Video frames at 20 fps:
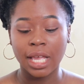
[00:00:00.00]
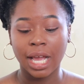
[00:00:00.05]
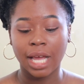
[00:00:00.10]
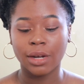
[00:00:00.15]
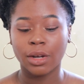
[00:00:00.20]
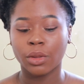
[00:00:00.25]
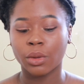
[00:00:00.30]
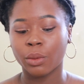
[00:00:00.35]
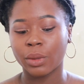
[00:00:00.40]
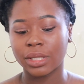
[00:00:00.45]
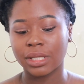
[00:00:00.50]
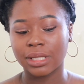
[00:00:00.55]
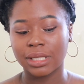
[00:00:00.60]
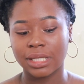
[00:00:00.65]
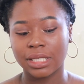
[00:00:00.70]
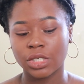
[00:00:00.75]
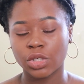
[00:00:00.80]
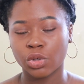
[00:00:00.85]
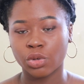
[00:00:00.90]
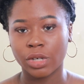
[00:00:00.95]
Another way to
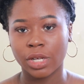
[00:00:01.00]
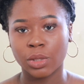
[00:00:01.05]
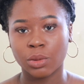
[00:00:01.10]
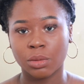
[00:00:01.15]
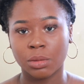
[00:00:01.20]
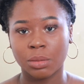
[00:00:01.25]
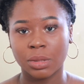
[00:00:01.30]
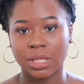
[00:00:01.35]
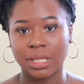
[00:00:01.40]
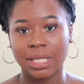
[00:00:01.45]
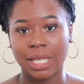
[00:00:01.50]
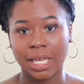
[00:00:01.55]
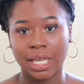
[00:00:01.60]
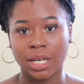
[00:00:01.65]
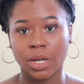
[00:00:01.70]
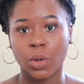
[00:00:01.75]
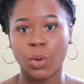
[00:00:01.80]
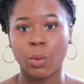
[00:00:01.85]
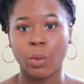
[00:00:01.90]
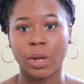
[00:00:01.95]
de-stress would be
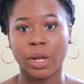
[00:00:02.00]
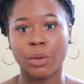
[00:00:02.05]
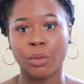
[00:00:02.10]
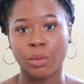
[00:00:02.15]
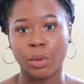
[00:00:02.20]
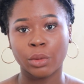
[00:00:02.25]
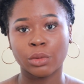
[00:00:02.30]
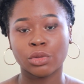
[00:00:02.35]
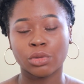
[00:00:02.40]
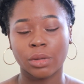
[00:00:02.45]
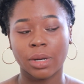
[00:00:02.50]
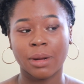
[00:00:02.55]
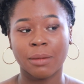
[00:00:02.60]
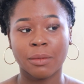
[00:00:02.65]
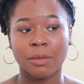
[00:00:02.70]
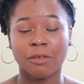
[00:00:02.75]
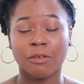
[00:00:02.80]
taking a quick road trip.